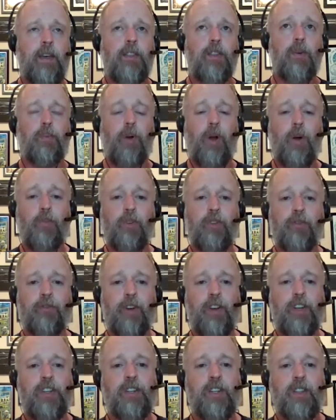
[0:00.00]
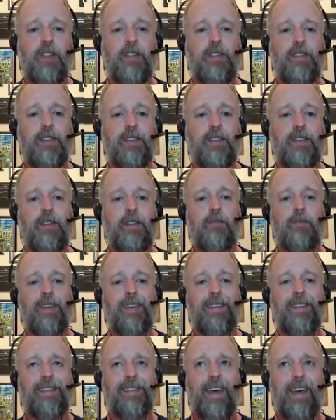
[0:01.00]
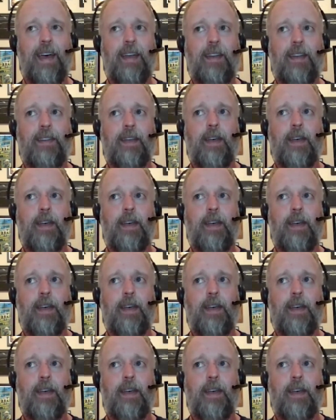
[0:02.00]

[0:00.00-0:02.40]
The problem with friction in the system is that